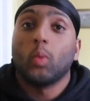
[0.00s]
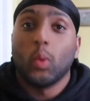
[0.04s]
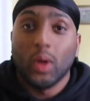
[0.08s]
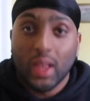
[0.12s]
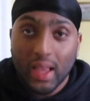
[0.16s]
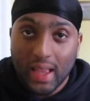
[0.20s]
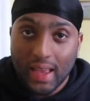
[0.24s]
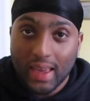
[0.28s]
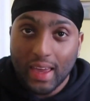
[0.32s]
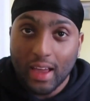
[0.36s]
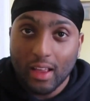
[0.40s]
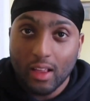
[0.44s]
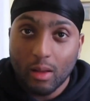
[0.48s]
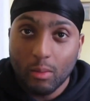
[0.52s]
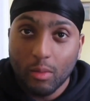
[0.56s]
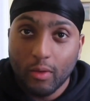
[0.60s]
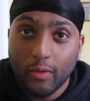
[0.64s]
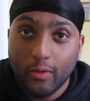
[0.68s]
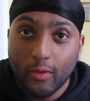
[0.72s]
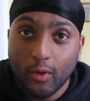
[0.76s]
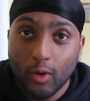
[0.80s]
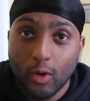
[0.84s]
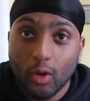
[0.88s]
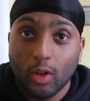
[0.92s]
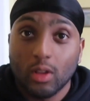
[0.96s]
We didn't get number
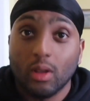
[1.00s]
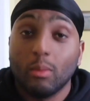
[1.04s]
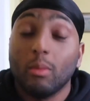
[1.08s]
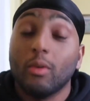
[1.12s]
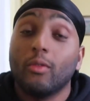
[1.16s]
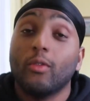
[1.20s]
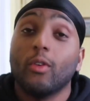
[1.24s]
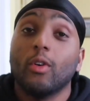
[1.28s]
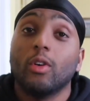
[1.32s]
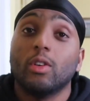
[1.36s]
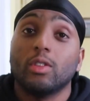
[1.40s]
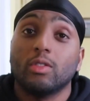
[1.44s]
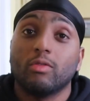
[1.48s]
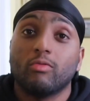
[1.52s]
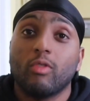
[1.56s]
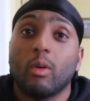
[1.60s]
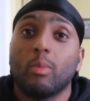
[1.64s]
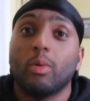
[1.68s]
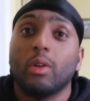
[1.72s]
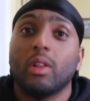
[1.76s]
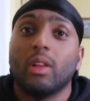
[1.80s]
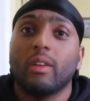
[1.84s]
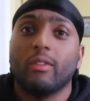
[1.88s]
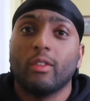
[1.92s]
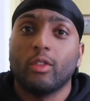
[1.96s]
4. Number 4 is
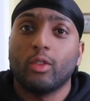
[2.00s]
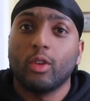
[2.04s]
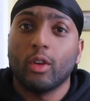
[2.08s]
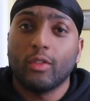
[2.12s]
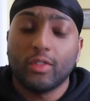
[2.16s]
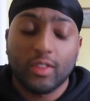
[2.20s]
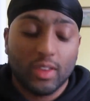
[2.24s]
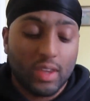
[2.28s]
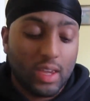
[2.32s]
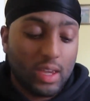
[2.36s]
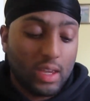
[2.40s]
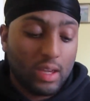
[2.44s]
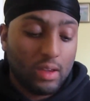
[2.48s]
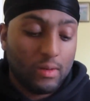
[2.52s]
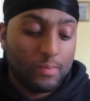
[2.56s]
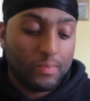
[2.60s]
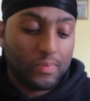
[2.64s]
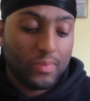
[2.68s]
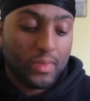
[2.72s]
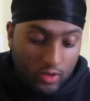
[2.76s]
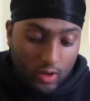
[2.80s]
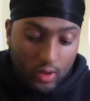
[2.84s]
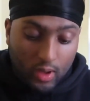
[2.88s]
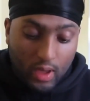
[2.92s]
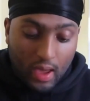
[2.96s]
Robert Lewandowski.
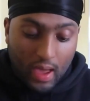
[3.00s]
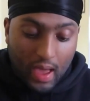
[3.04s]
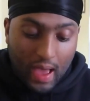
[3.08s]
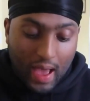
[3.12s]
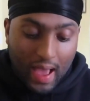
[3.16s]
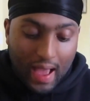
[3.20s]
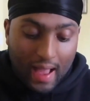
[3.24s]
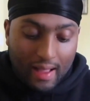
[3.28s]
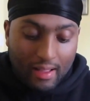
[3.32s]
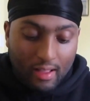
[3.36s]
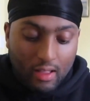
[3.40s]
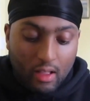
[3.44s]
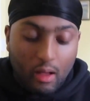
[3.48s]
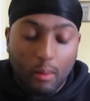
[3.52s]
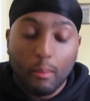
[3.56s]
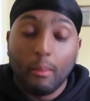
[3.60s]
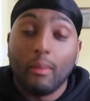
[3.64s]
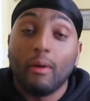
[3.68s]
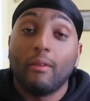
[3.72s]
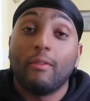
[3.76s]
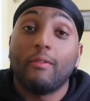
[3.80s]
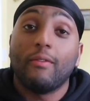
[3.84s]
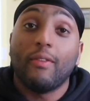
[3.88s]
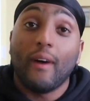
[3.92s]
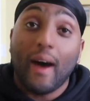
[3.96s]
So yeah, at
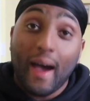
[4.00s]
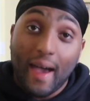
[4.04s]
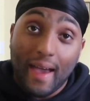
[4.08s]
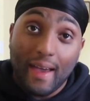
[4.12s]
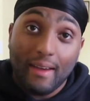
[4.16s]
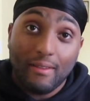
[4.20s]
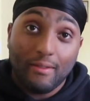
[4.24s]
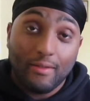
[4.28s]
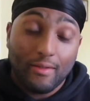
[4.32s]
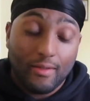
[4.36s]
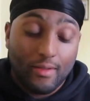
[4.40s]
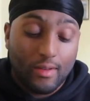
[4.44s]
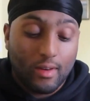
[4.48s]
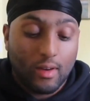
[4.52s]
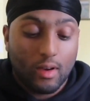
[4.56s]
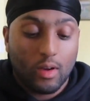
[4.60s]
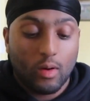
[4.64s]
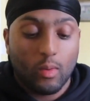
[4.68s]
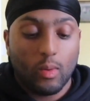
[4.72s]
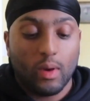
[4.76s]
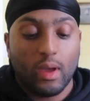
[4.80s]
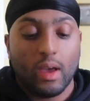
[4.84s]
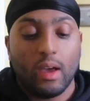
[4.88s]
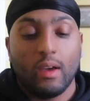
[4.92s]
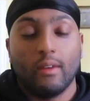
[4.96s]
number 5
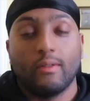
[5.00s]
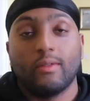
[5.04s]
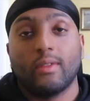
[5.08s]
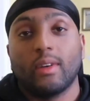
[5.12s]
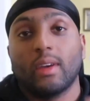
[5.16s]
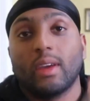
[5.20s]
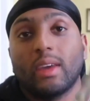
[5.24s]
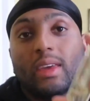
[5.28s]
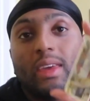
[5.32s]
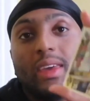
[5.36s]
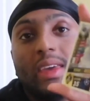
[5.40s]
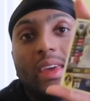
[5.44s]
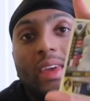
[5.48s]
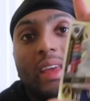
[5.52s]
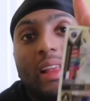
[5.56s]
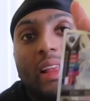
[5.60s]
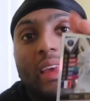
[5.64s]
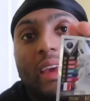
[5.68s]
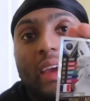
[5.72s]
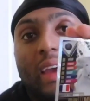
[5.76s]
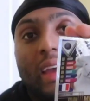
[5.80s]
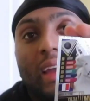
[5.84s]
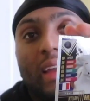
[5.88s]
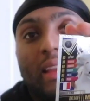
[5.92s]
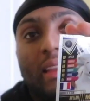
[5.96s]
we have
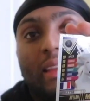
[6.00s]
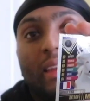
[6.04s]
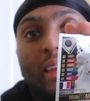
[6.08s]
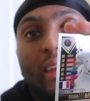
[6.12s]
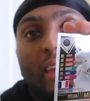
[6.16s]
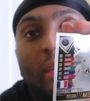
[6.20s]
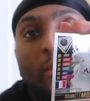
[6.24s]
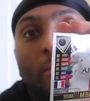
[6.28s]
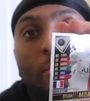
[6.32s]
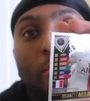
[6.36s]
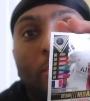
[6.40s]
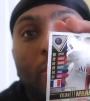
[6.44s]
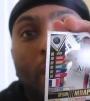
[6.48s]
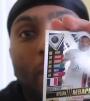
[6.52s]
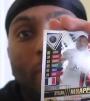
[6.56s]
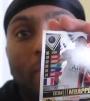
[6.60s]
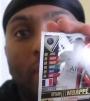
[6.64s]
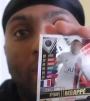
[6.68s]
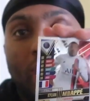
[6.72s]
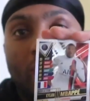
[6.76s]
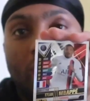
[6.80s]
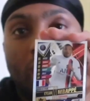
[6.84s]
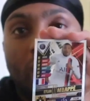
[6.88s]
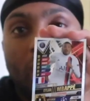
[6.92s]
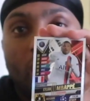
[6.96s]
Kylian
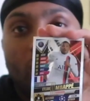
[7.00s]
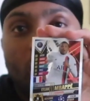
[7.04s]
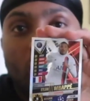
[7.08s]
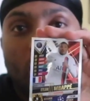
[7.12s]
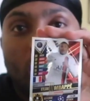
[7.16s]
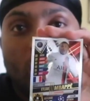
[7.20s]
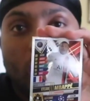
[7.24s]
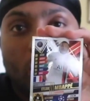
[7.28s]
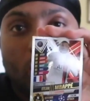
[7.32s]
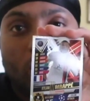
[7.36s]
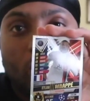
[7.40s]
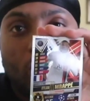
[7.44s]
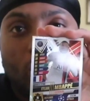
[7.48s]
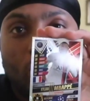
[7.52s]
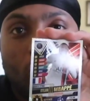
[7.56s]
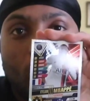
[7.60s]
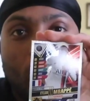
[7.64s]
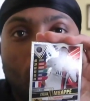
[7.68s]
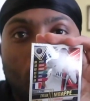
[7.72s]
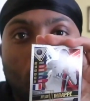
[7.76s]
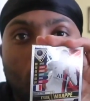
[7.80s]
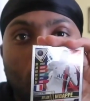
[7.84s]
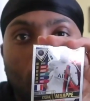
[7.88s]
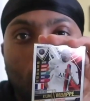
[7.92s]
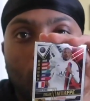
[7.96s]
Mbappe, the
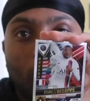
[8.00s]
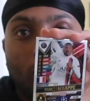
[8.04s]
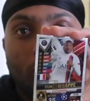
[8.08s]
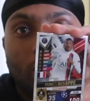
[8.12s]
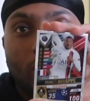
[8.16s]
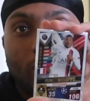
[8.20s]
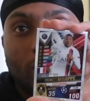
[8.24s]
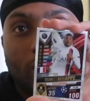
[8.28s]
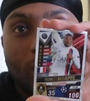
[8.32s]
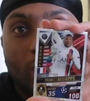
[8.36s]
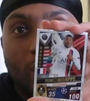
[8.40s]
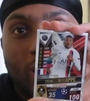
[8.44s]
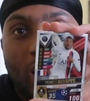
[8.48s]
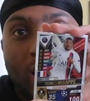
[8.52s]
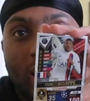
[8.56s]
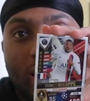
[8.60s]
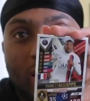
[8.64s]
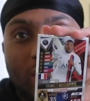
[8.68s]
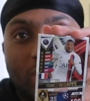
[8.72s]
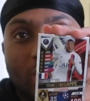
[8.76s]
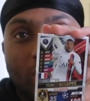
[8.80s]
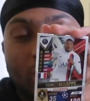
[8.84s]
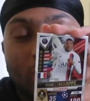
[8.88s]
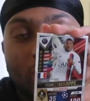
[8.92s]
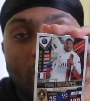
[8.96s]
young GOAT, the guy
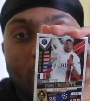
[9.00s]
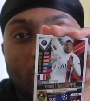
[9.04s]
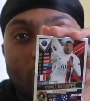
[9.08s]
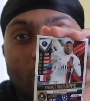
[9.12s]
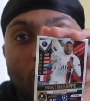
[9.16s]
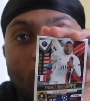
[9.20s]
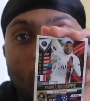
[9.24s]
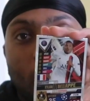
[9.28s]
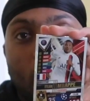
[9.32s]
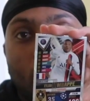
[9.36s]
that's gonna